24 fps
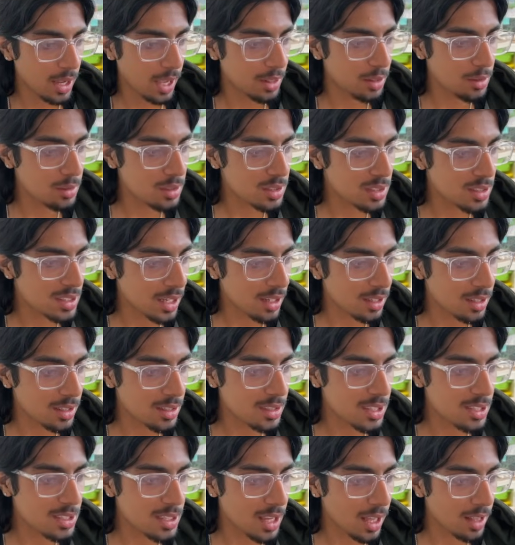And those sticker
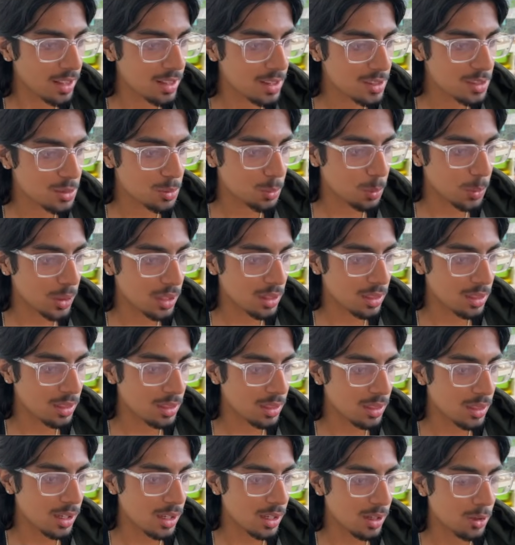detailings with
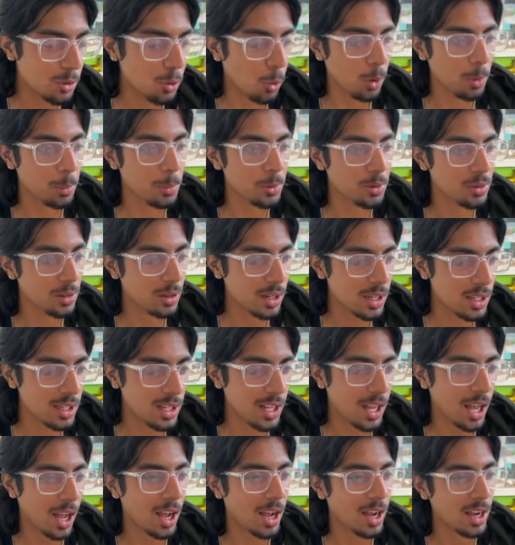the normal green
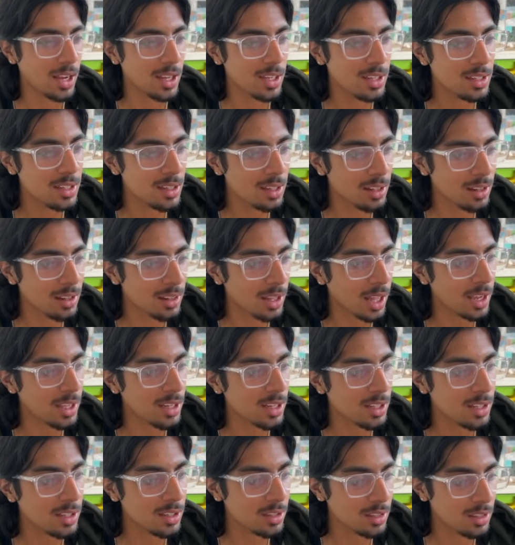kind of
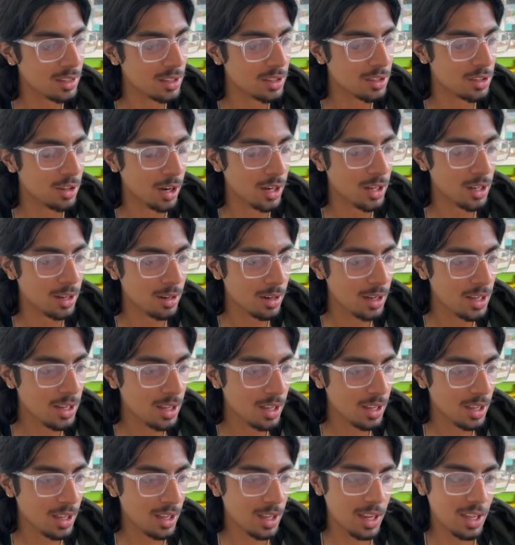lining the dark green,
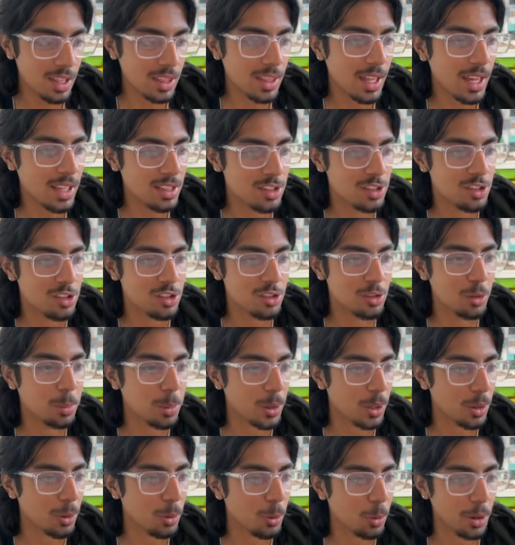that's super
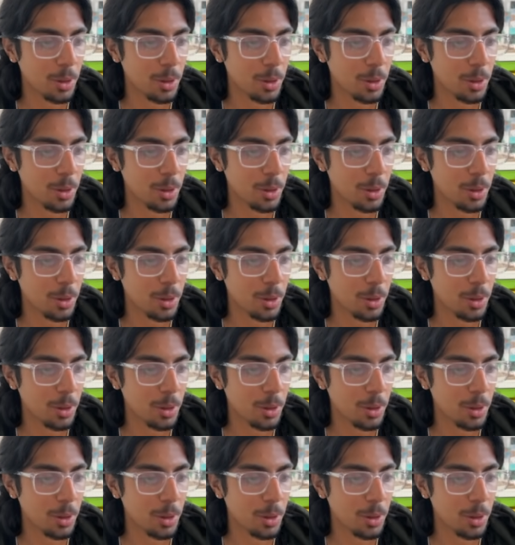cool.